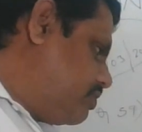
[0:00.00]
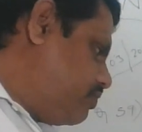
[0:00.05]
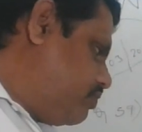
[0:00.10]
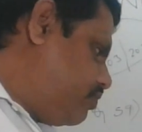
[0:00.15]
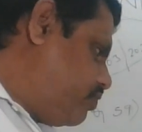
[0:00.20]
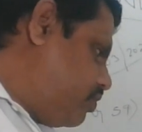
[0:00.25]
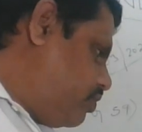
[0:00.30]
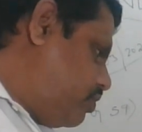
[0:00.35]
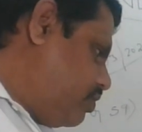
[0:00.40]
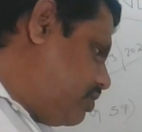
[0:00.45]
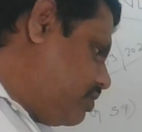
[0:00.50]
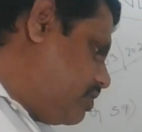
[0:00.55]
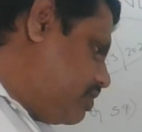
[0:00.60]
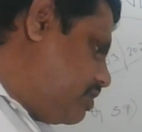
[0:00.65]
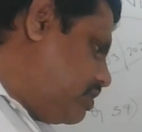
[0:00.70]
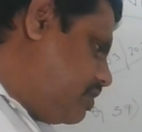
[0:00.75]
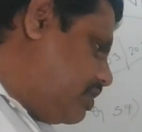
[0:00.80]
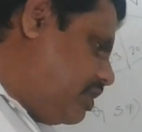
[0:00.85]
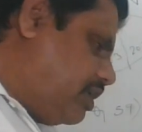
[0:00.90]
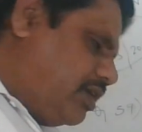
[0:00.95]

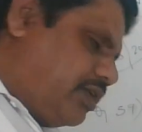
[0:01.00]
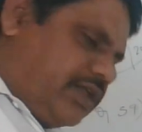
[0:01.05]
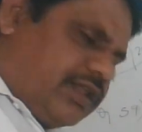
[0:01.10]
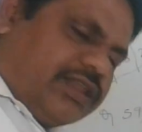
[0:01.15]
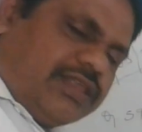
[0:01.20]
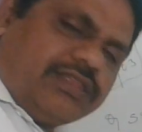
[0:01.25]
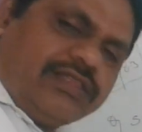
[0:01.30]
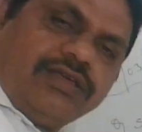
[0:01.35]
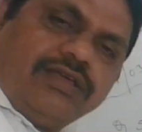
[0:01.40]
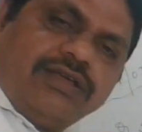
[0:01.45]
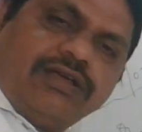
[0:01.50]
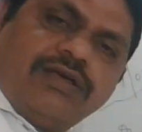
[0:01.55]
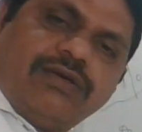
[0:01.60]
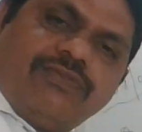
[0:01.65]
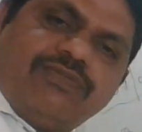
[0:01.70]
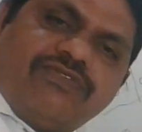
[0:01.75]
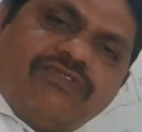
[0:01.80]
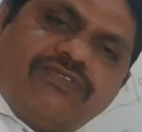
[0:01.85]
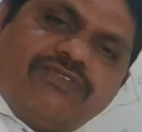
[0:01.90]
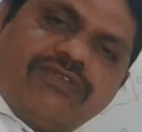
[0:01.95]
4 or anything
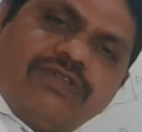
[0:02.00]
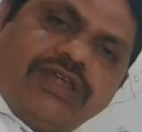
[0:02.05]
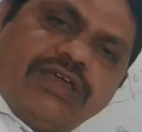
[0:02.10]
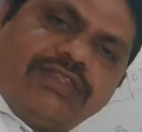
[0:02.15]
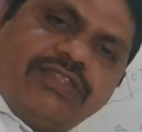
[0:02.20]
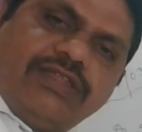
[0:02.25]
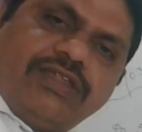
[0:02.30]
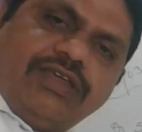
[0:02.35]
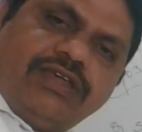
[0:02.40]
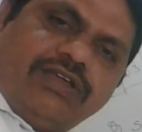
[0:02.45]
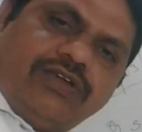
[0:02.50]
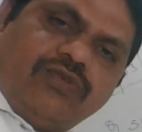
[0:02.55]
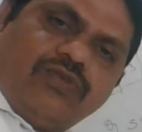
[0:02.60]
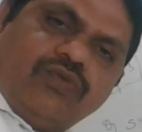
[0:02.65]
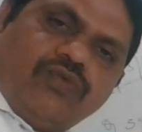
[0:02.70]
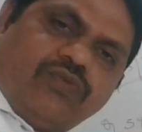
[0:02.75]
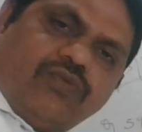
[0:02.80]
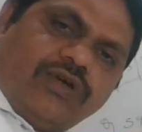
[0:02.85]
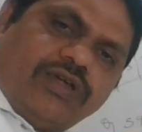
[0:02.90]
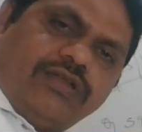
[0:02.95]
comes like 3, 2,
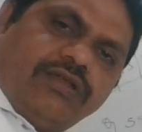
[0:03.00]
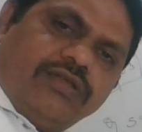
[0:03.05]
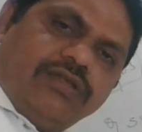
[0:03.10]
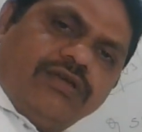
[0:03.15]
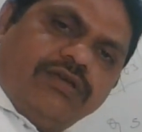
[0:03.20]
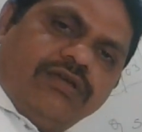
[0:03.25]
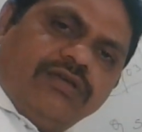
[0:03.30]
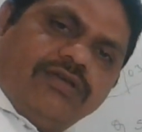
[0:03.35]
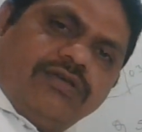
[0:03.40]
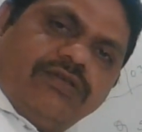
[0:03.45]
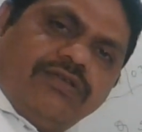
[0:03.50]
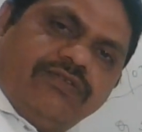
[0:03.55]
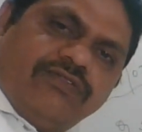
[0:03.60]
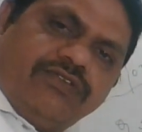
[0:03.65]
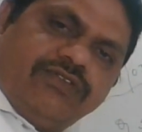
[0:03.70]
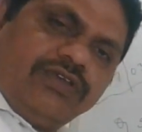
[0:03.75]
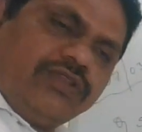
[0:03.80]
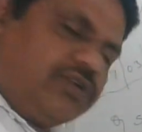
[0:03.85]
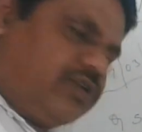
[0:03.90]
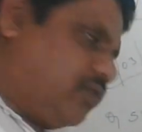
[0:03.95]
1,
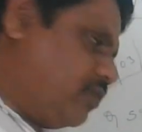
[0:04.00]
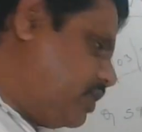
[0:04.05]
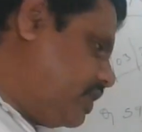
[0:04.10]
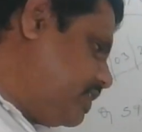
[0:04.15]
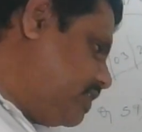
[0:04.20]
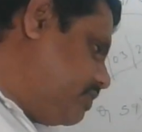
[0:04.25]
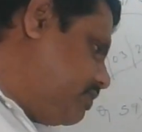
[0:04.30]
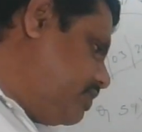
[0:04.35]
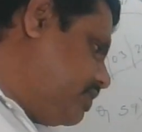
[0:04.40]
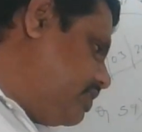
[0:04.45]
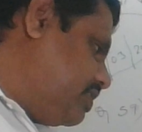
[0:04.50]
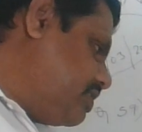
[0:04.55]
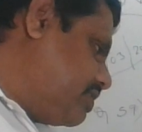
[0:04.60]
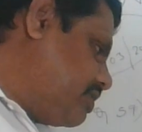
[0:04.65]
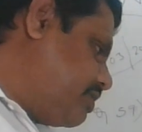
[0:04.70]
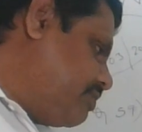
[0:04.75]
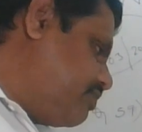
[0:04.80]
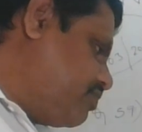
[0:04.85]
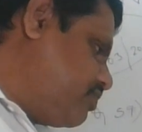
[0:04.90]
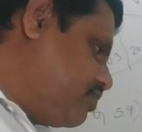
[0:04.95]
0, whatever, it
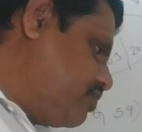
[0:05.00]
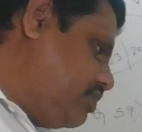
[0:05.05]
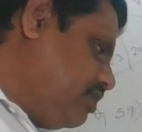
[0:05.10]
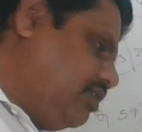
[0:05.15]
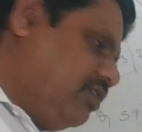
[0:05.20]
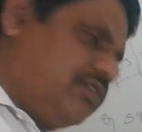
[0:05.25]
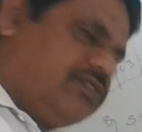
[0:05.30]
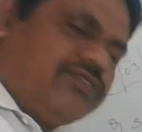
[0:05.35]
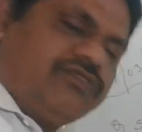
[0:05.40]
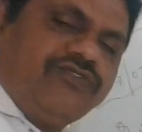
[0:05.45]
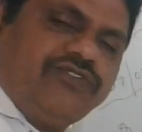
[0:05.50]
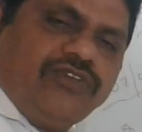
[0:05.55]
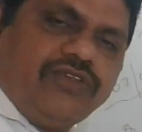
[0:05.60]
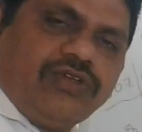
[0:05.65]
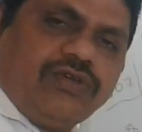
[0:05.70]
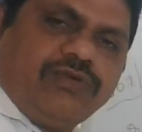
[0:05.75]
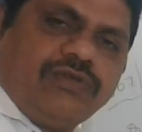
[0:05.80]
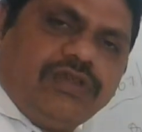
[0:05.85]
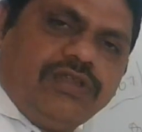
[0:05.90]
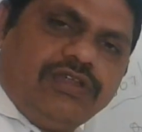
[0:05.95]
comes to the 0
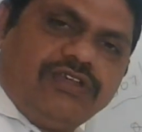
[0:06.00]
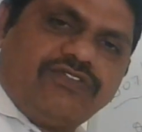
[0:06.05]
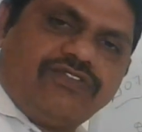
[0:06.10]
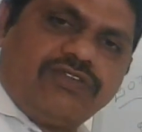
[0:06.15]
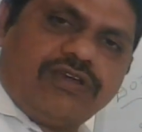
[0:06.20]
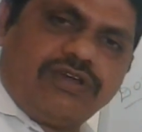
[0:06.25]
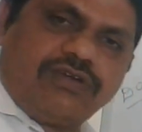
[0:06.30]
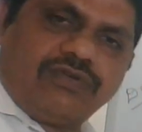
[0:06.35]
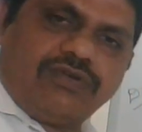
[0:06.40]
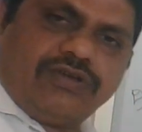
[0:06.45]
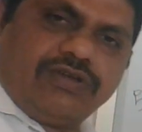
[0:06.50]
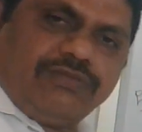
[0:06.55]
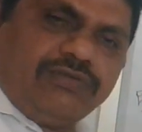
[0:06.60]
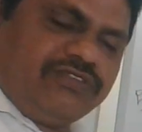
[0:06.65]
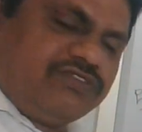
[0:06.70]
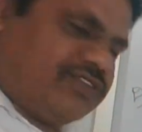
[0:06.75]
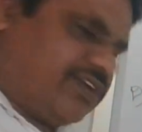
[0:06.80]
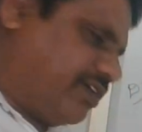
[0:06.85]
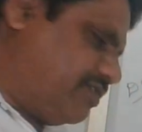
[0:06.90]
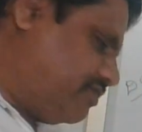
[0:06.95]
only. It's not going to be
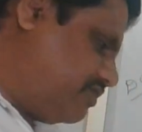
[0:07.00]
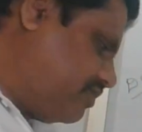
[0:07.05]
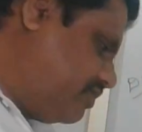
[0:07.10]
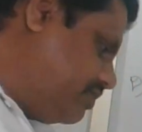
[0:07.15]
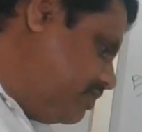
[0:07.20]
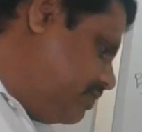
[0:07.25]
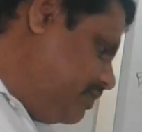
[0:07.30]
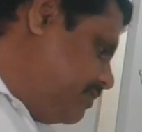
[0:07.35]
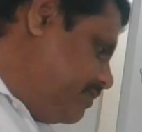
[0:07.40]
changed.